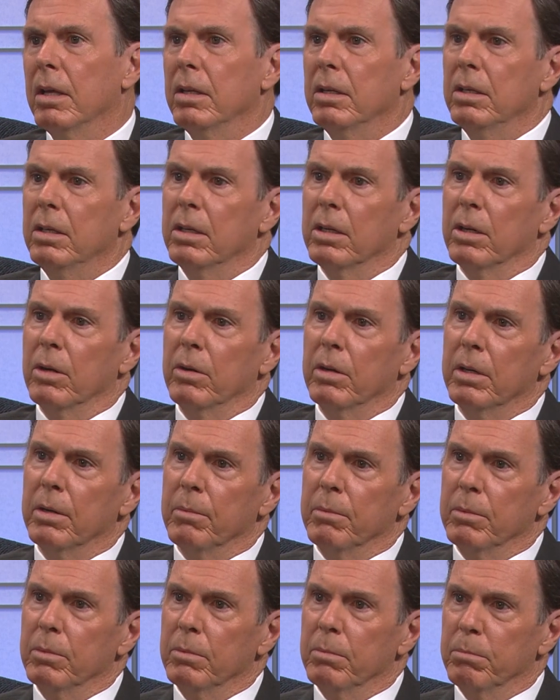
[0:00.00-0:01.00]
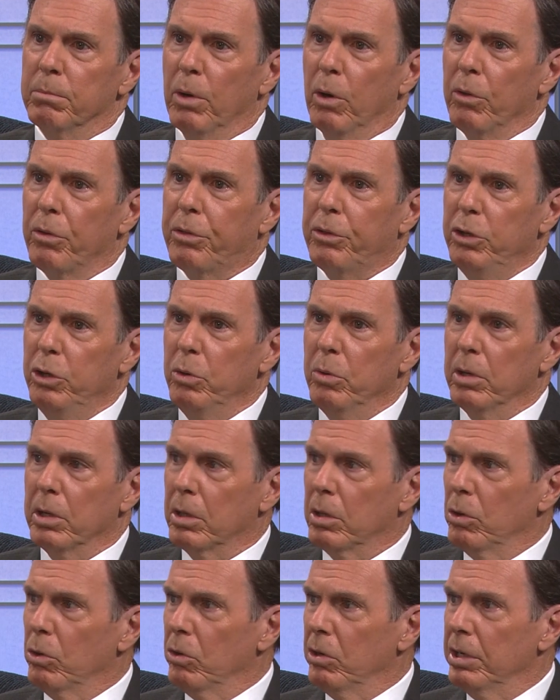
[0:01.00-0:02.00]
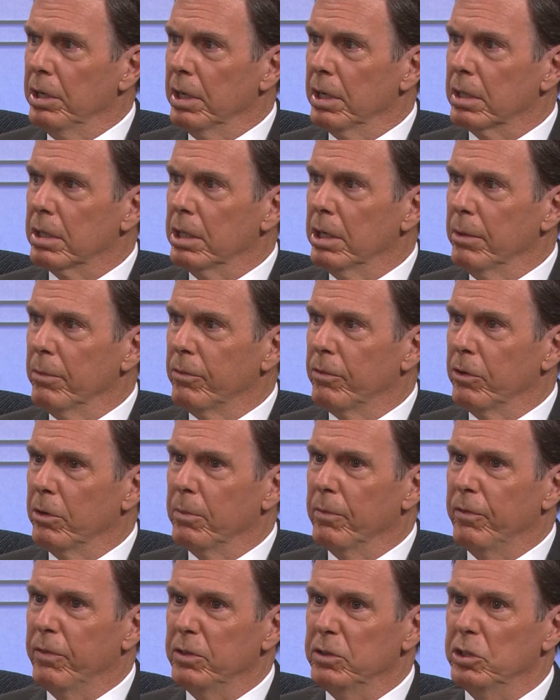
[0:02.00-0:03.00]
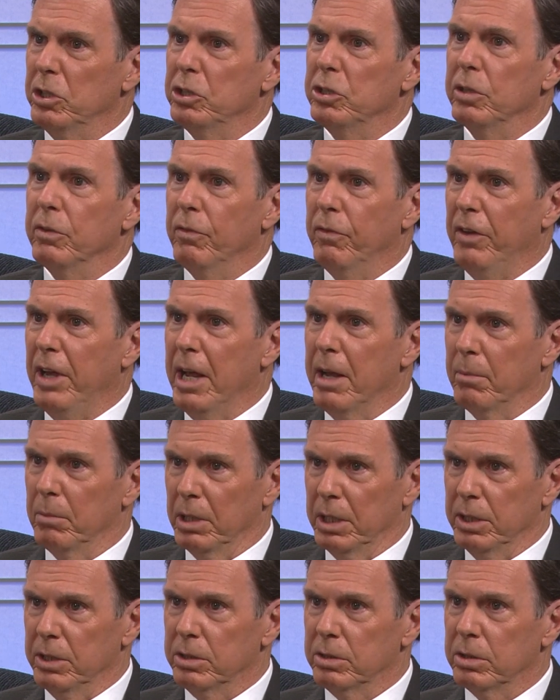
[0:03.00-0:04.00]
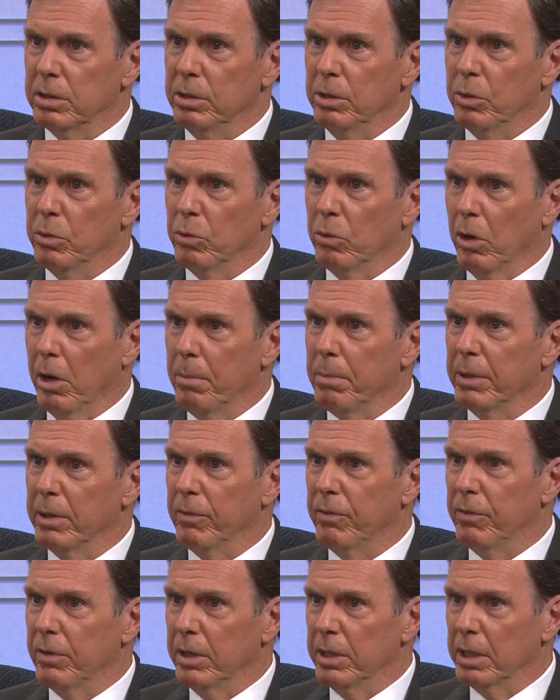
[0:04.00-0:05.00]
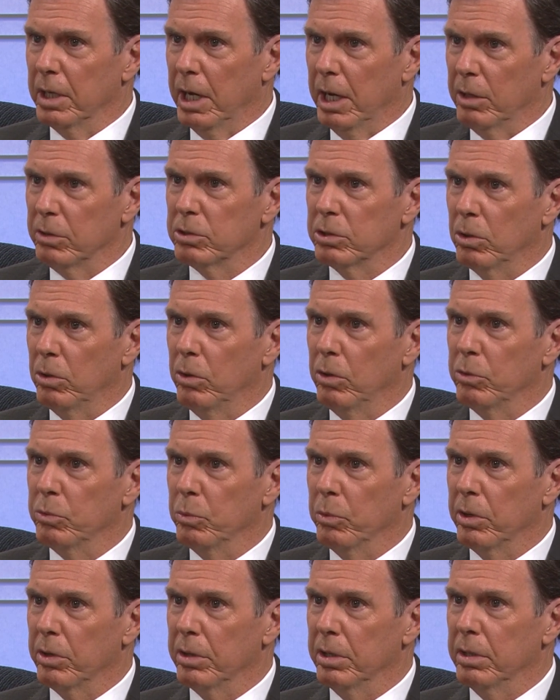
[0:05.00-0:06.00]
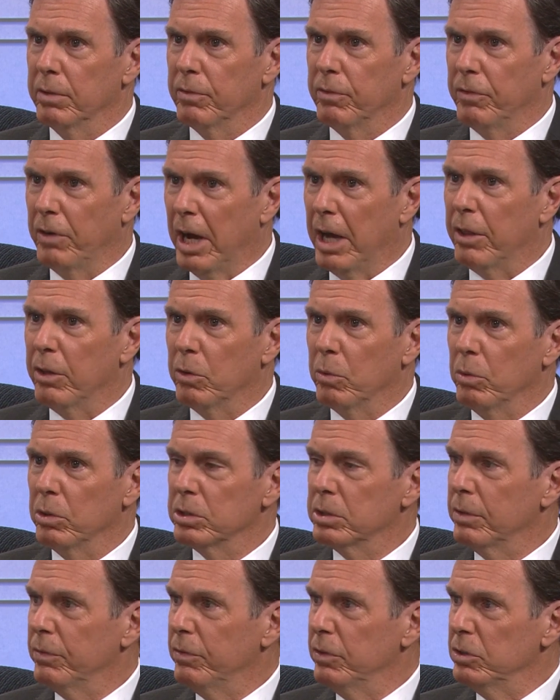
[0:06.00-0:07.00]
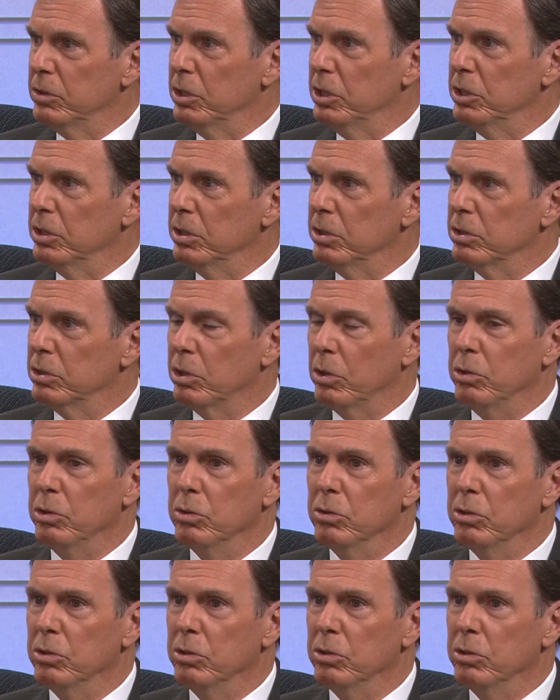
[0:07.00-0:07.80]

You know, both you and Gloria come from physician families. You grew up in a household where the father was a physician, so you